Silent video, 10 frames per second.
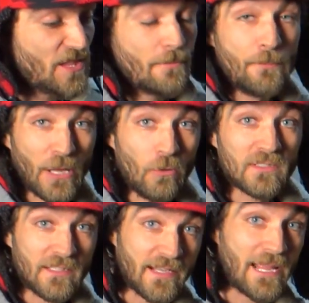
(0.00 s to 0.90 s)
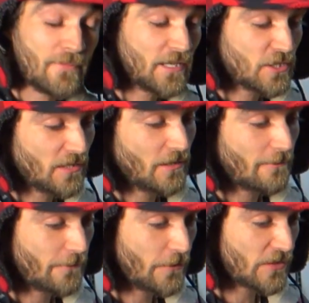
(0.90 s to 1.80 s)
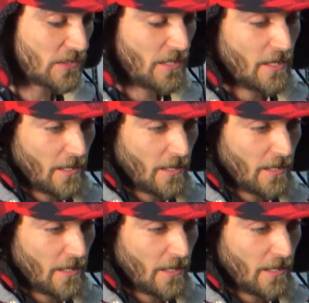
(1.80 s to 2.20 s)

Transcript: the belt that I mentioned in the first